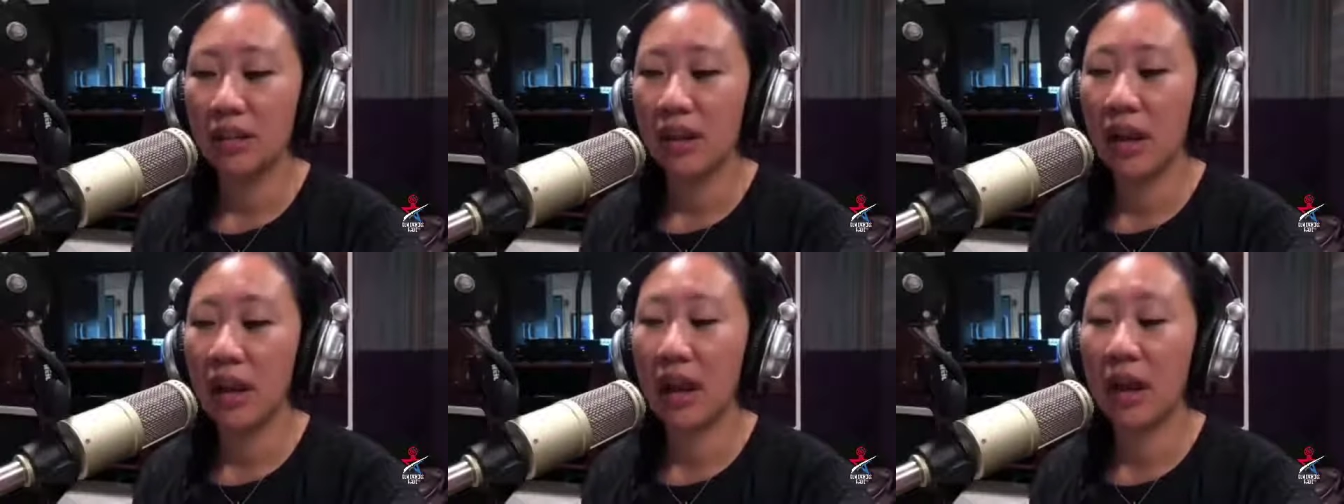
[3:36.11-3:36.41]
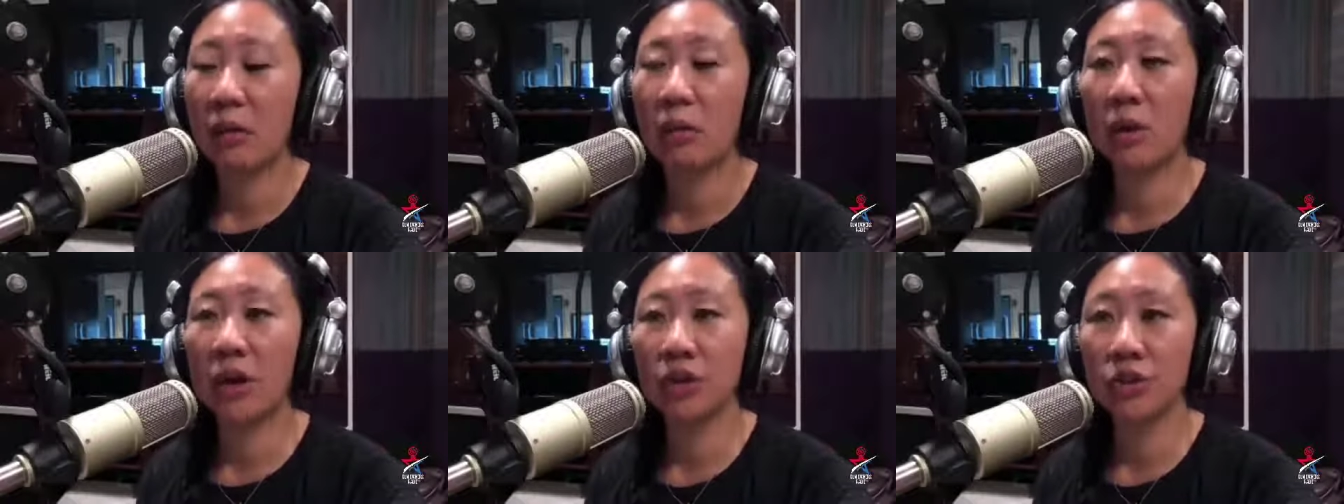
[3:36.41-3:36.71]
And
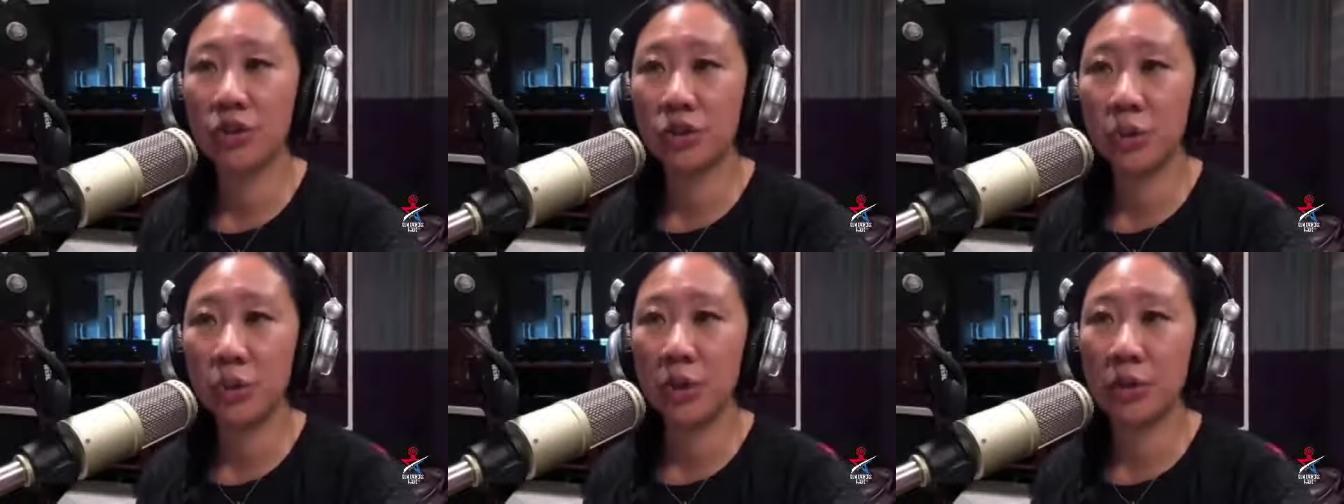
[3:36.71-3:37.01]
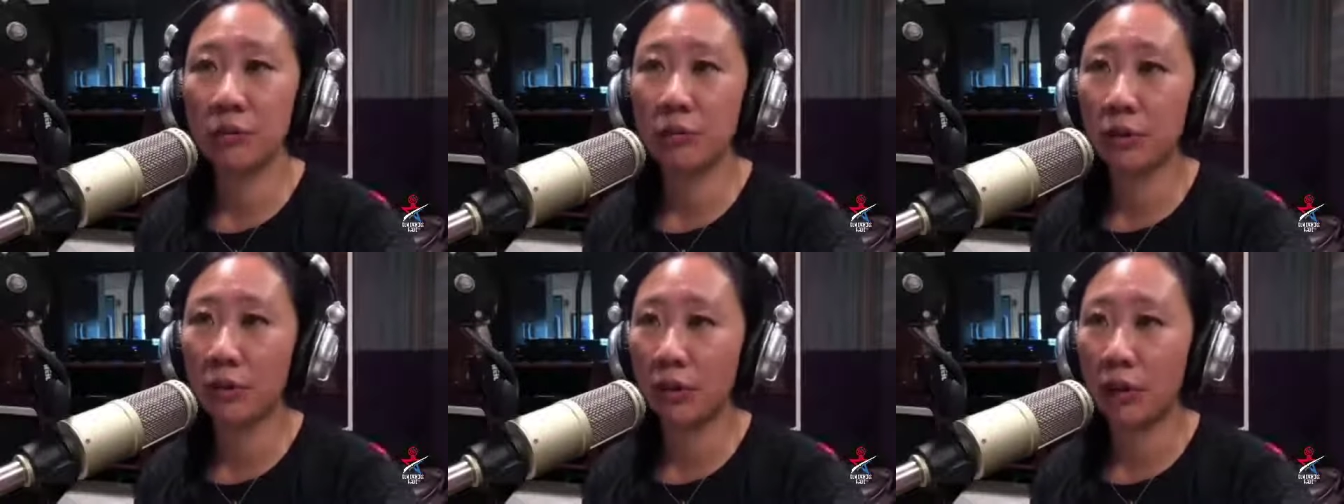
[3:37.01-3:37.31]
I want to do
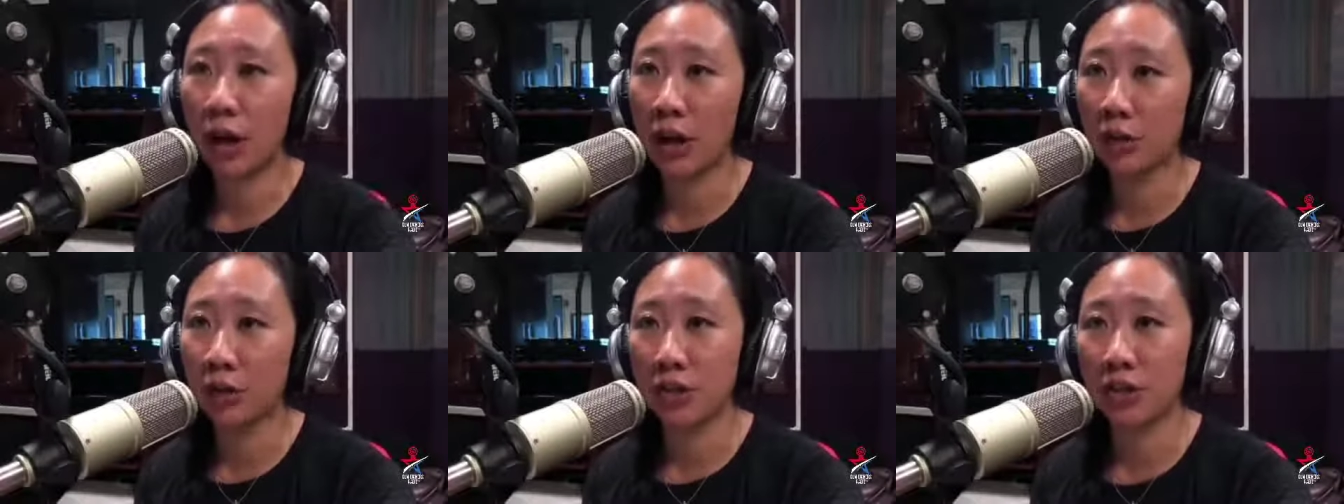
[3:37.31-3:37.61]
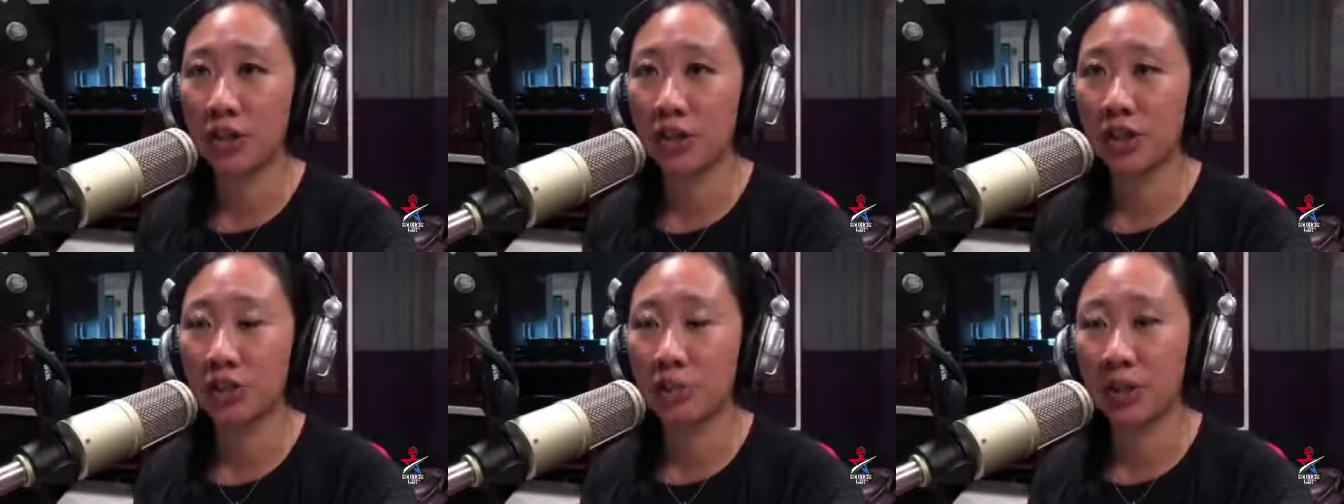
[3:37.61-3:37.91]
it for not
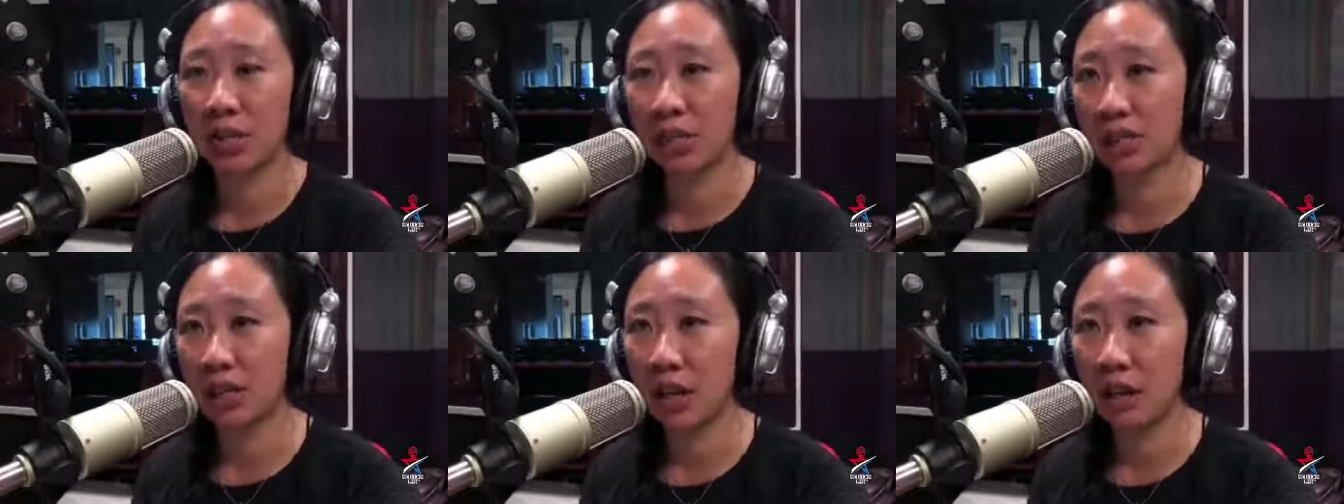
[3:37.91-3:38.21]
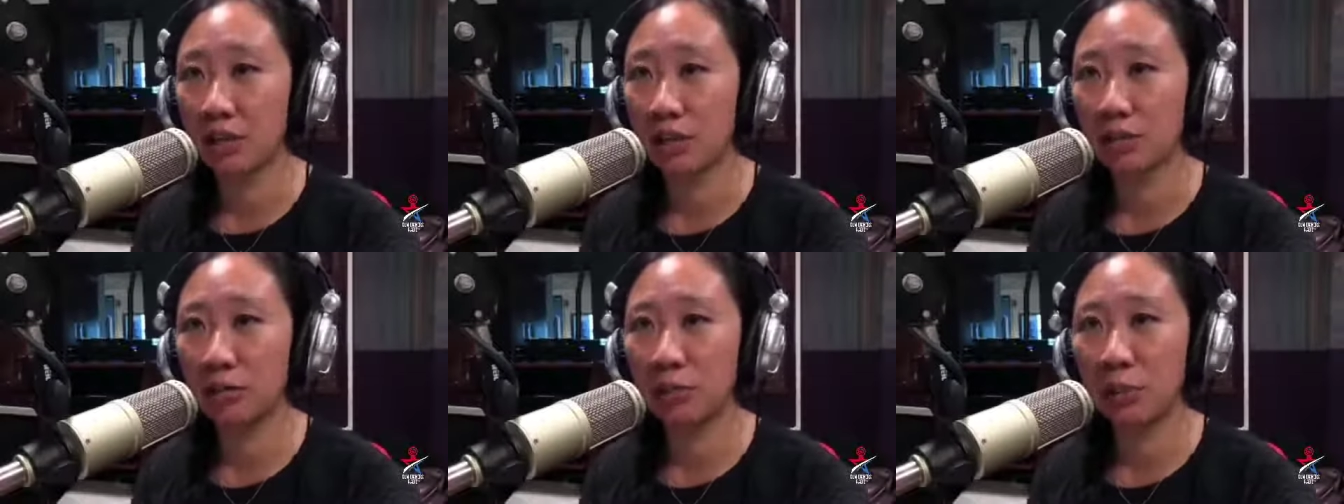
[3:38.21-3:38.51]
just
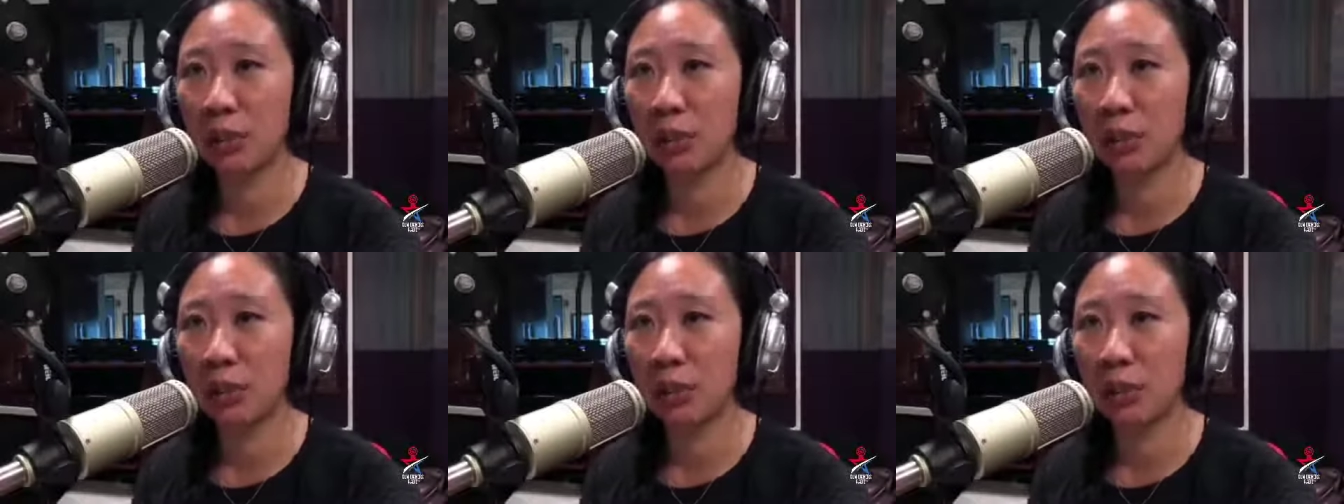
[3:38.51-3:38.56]
myself,